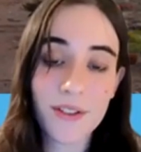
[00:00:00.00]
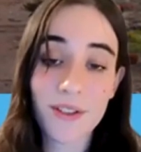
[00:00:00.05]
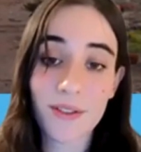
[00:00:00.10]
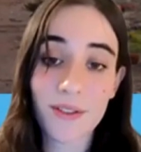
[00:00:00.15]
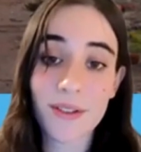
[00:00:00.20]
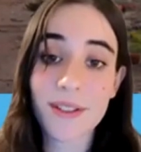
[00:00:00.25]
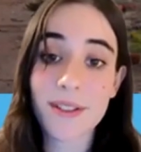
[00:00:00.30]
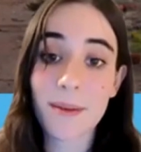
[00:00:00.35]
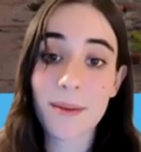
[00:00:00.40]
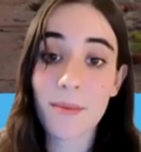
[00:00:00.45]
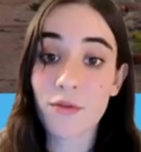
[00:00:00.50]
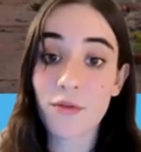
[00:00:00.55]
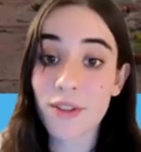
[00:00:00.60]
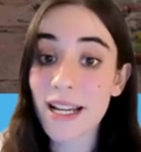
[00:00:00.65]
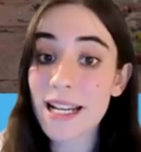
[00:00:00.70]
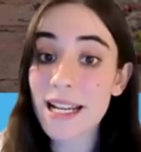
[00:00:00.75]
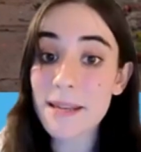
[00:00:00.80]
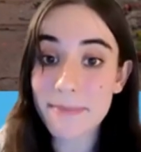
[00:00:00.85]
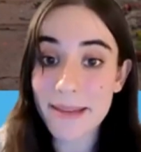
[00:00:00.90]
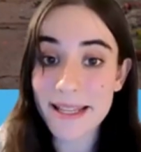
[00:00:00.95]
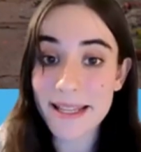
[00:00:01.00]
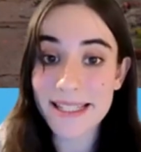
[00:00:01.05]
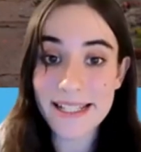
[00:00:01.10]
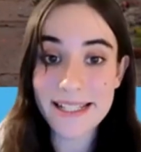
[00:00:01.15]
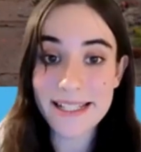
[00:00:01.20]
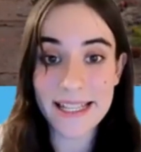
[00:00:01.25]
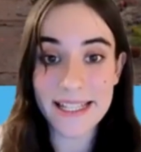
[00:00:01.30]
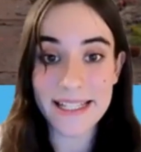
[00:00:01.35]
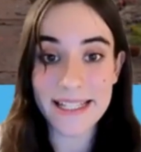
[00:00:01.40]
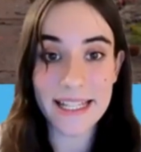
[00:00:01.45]
through some really busy
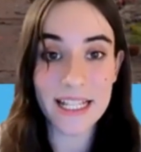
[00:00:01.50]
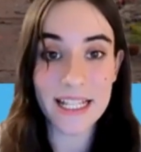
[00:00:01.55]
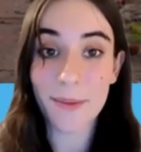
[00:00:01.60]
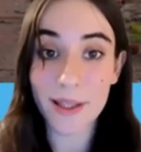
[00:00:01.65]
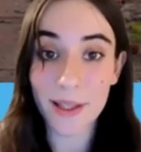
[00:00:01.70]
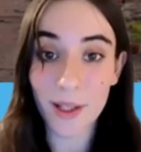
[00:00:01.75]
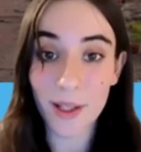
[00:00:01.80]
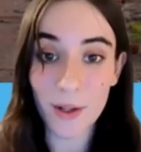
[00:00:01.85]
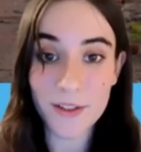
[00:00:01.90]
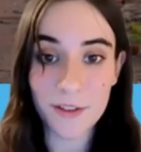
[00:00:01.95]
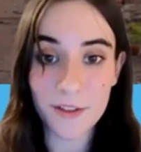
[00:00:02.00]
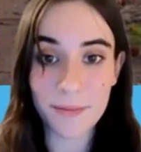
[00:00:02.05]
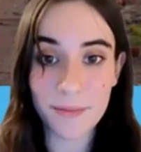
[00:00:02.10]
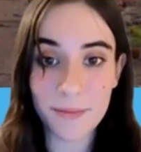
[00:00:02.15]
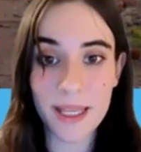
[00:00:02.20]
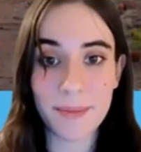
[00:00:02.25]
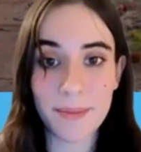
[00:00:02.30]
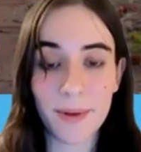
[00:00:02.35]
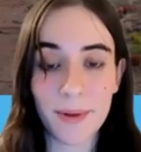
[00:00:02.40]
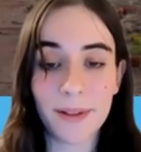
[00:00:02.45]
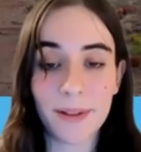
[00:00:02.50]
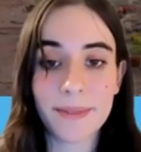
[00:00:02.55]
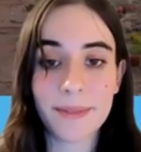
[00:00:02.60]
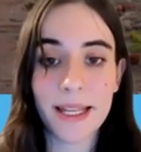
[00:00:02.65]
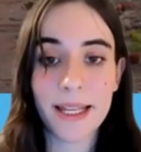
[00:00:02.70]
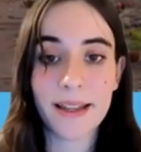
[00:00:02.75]
cities with lots of people.